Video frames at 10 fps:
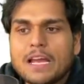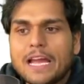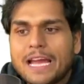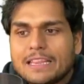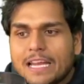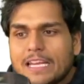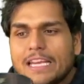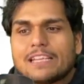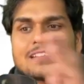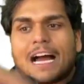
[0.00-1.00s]
and then
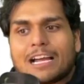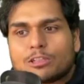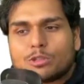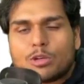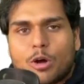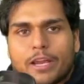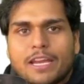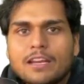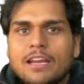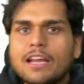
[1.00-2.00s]
he is asked to log
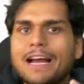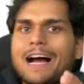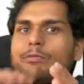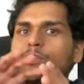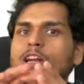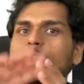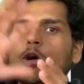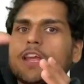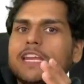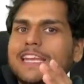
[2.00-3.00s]
in. After
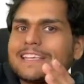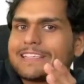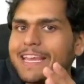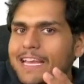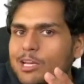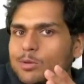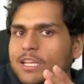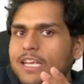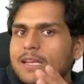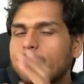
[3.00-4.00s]
login, he is taken to
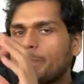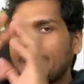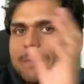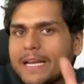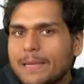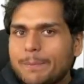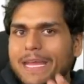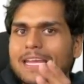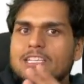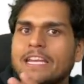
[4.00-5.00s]
the payment
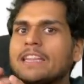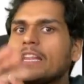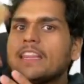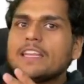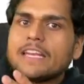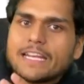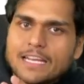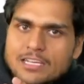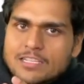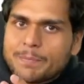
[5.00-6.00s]
page, and then he does the